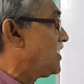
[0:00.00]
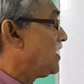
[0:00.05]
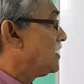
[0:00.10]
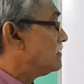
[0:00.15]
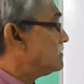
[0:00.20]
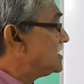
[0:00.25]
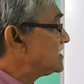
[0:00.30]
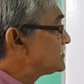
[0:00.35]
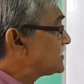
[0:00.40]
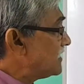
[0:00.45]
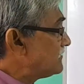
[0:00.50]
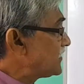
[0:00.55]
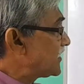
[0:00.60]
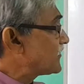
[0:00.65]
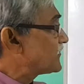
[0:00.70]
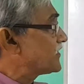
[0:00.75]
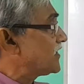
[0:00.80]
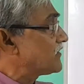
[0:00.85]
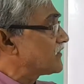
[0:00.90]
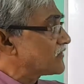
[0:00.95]
when the
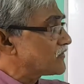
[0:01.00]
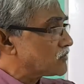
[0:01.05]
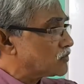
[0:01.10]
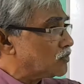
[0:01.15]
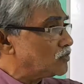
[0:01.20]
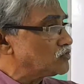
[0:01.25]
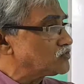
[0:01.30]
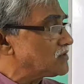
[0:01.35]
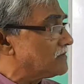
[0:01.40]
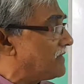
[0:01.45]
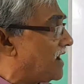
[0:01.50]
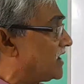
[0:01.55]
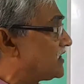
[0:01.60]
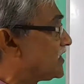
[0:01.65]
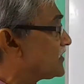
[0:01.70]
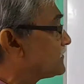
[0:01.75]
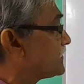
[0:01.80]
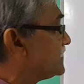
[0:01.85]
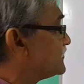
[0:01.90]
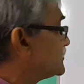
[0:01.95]
mixture is cooled to
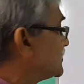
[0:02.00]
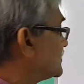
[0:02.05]
minus 50